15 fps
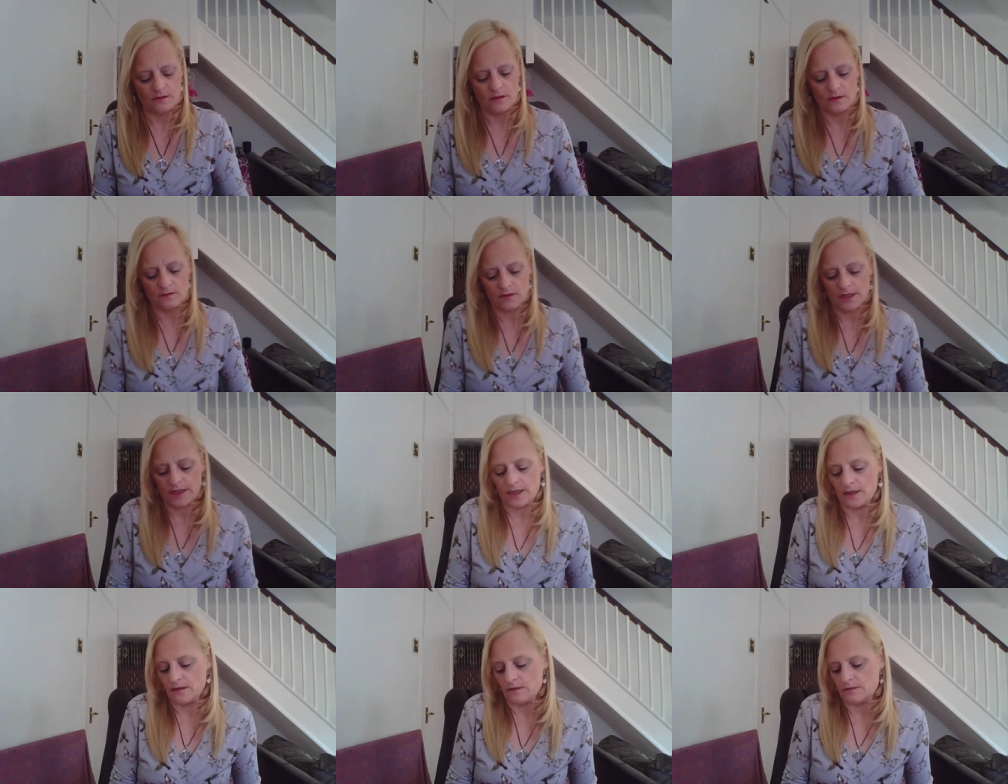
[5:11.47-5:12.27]
Oh,
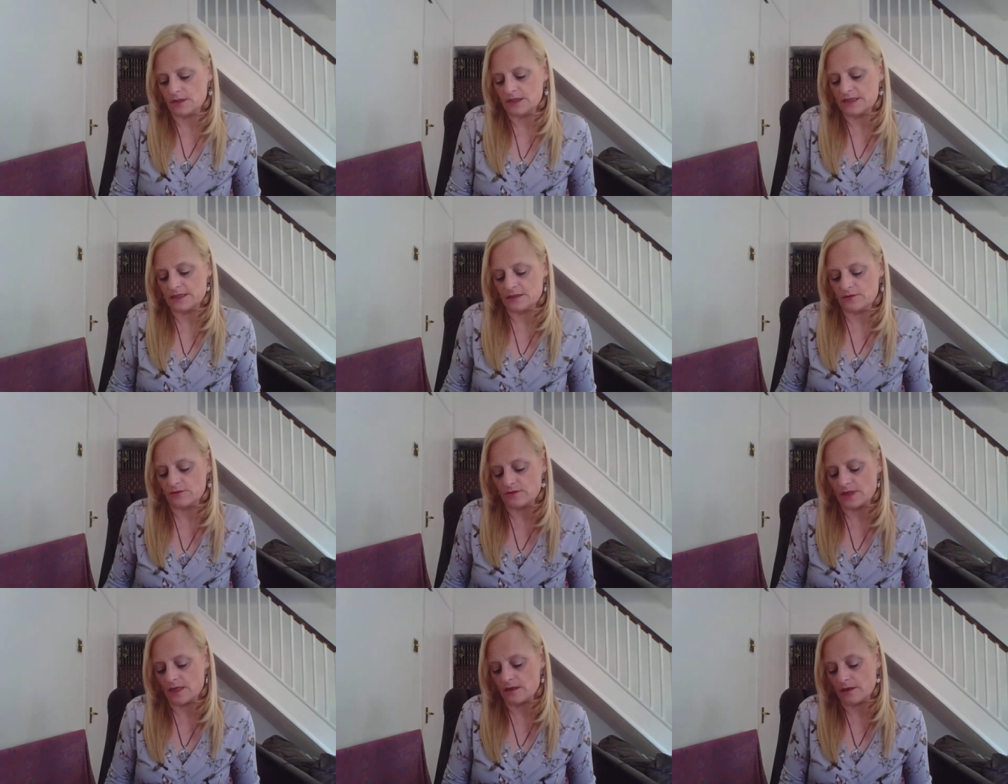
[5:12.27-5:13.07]
okay. I didn't do
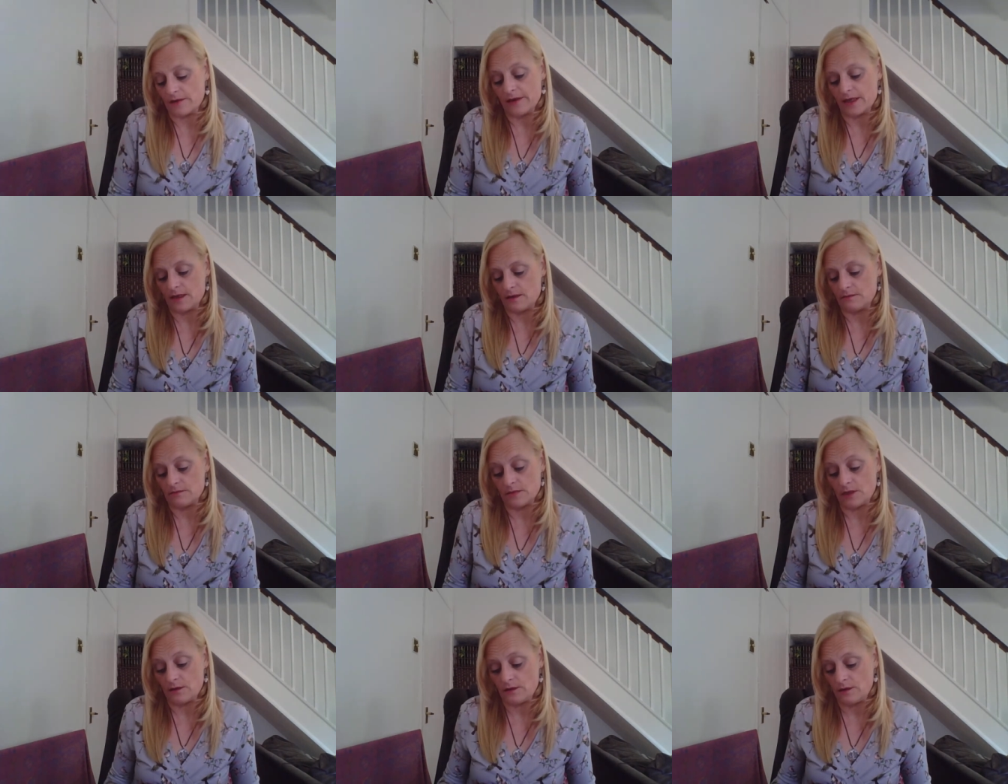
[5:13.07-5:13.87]
that. Okay.
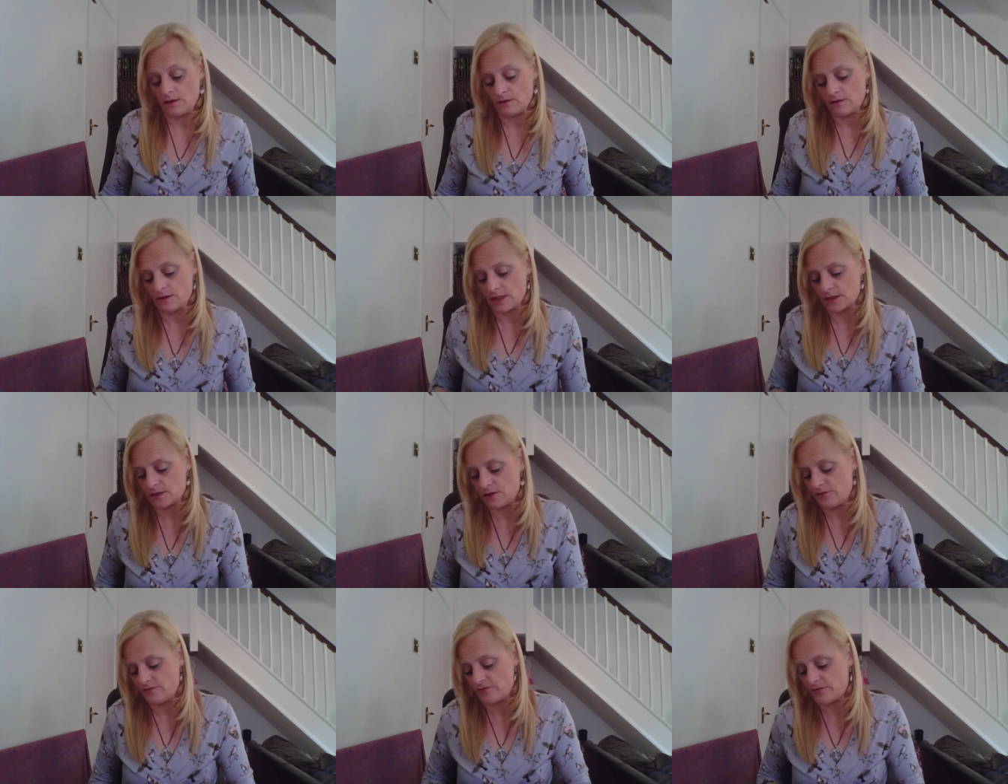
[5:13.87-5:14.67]
No, no, no.
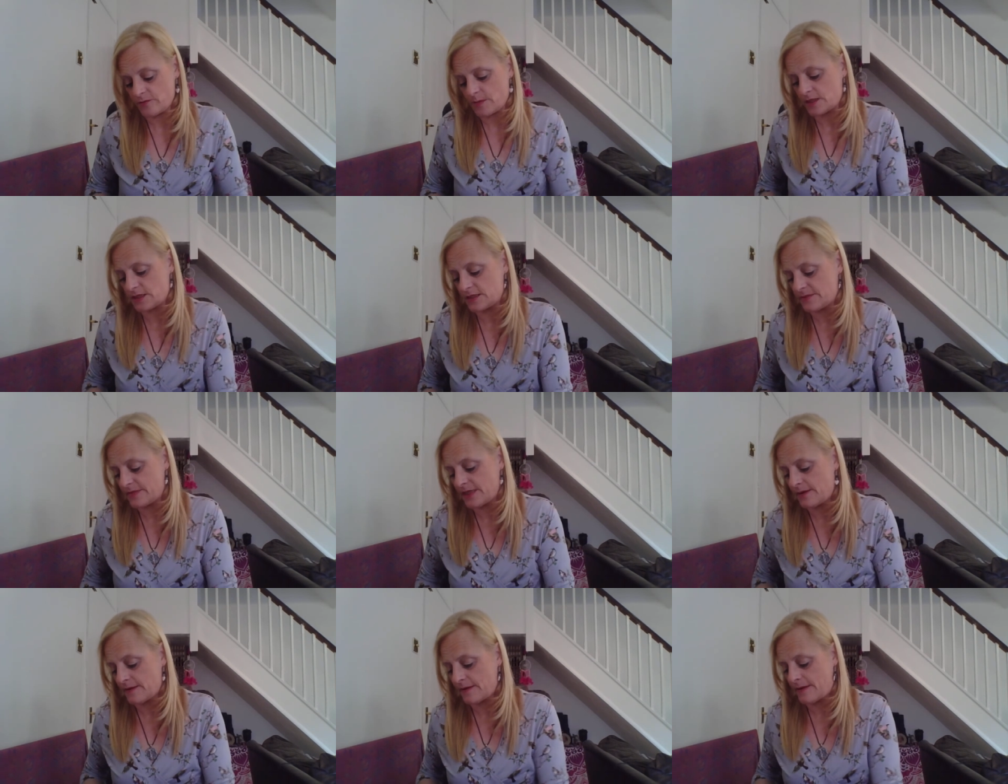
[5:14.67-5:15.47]
Thank you for reminding me.